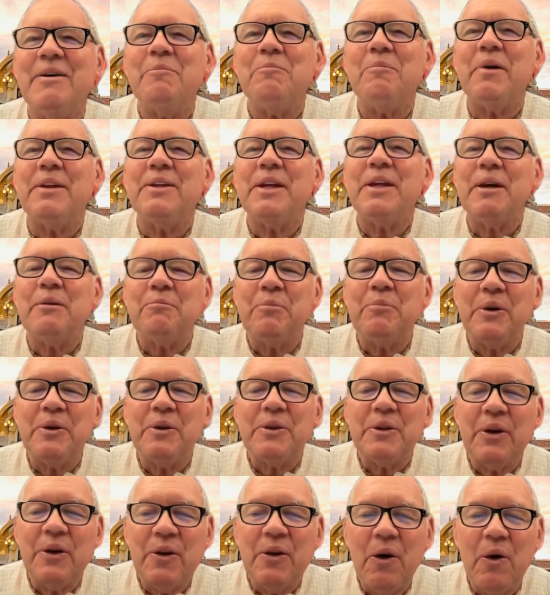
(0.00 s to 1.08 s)
but they put
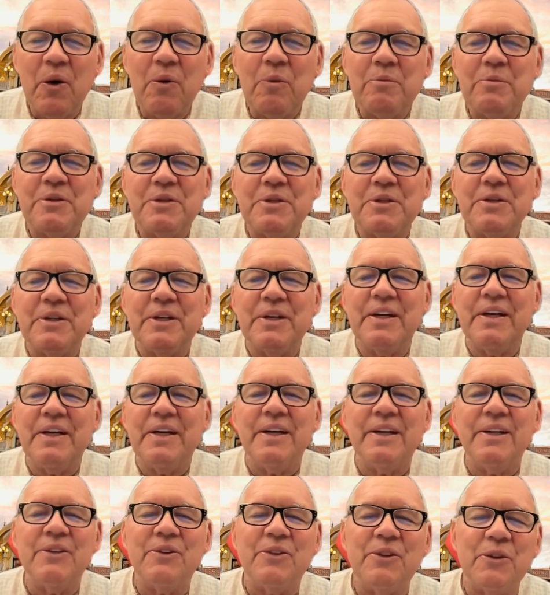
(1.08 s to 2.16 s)
their hopes
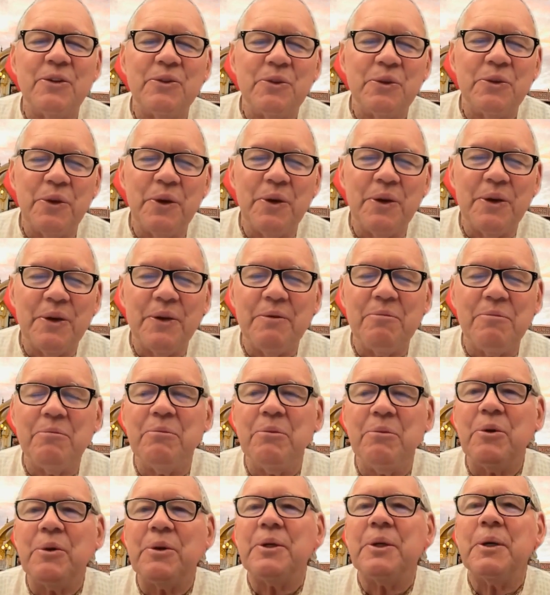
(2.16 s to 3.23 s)
in the Lord.
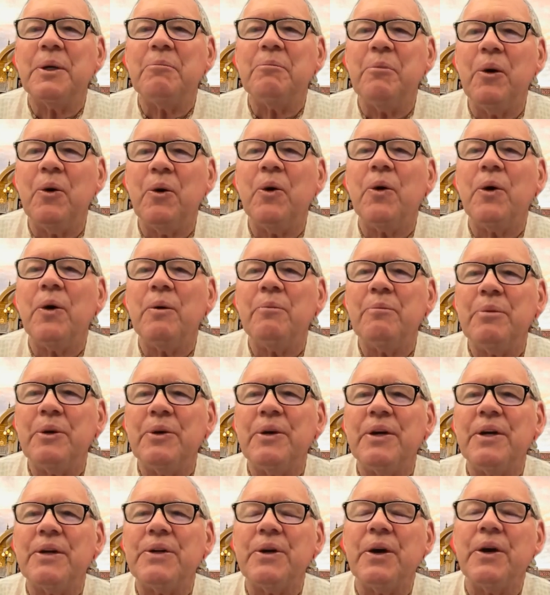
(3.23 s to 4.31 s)
Bhukta Boga
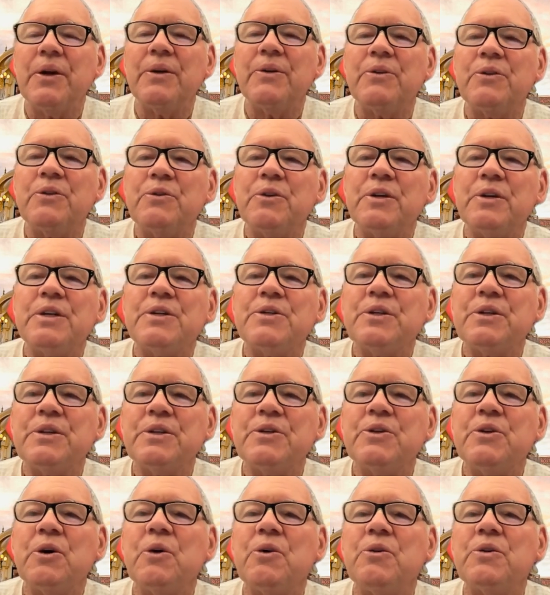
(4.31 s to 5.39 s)
Parikya Drishta
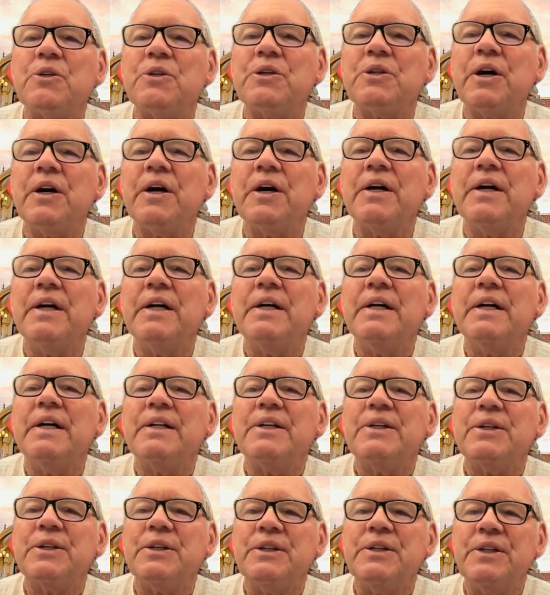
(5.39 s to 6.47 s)
Dosha
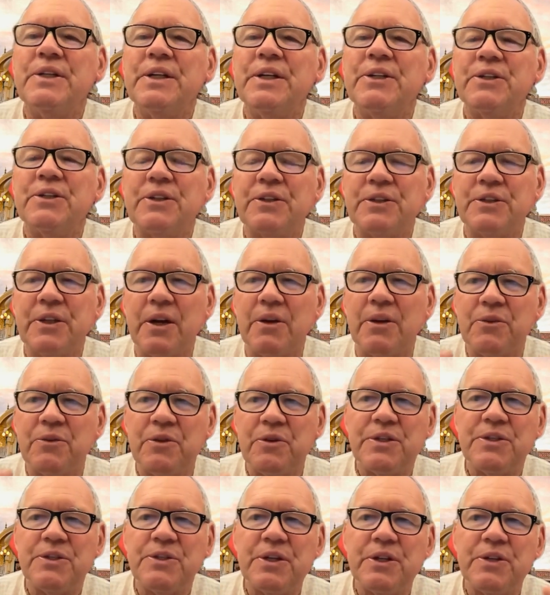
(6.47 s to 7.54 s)
to Nishisha.
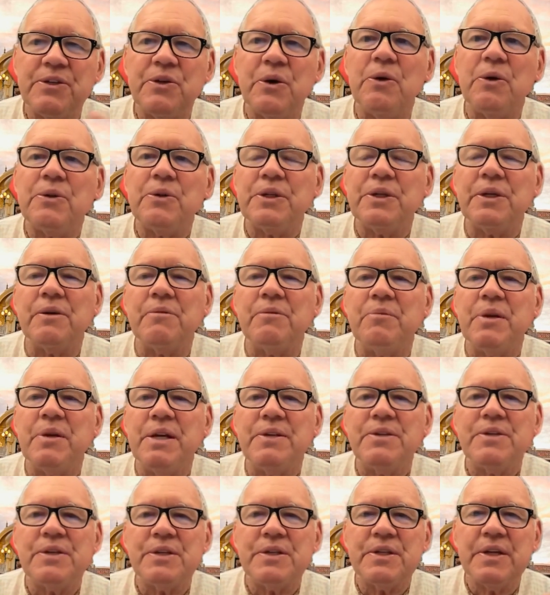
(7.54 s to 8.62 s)
Drishta Dosha
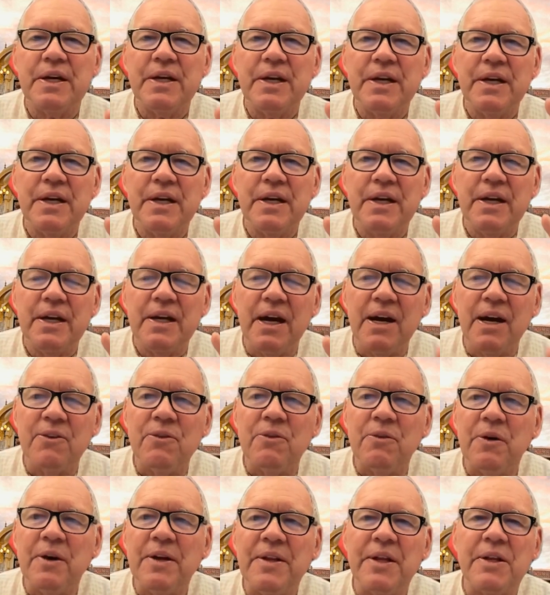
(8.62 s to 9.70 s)
means
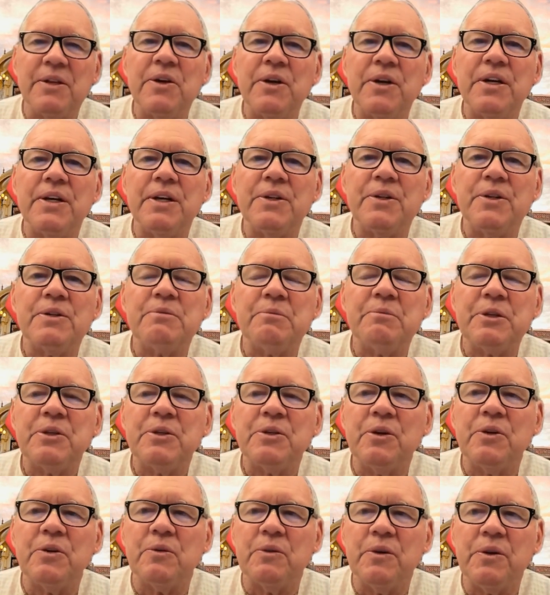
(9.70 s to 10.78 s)
everywhere they look in this
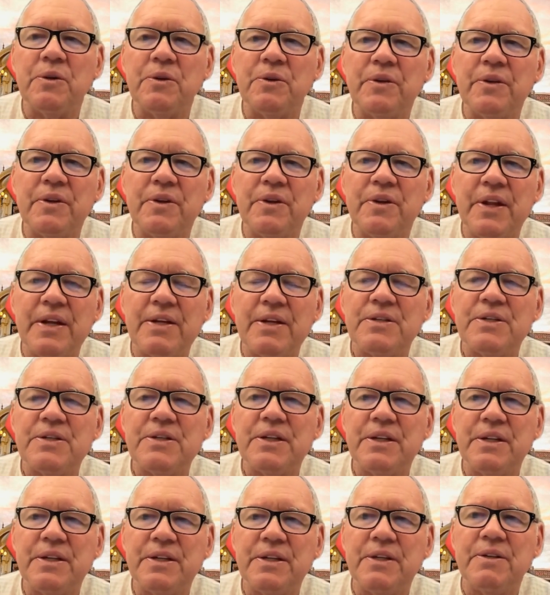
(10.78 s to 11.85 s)
material world, they
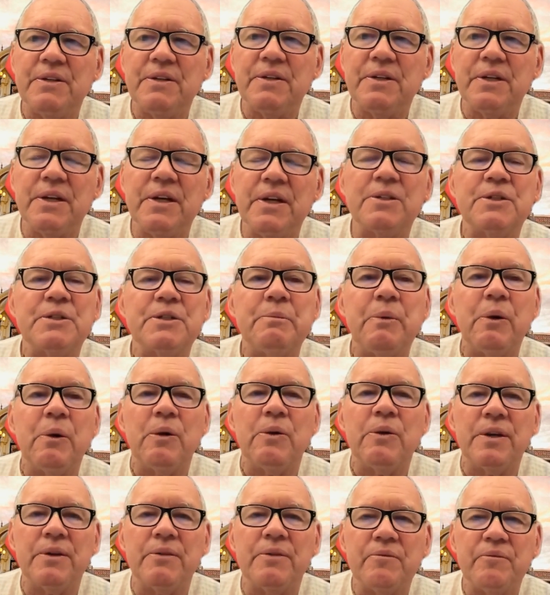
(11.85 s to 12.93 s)
see it's
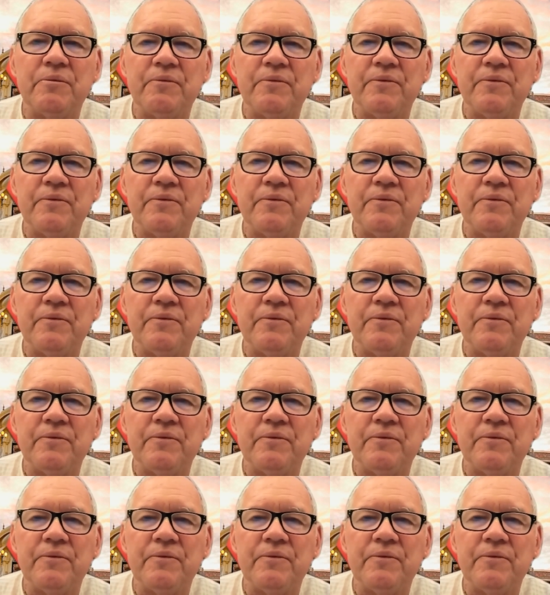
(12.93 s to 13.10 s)
broken.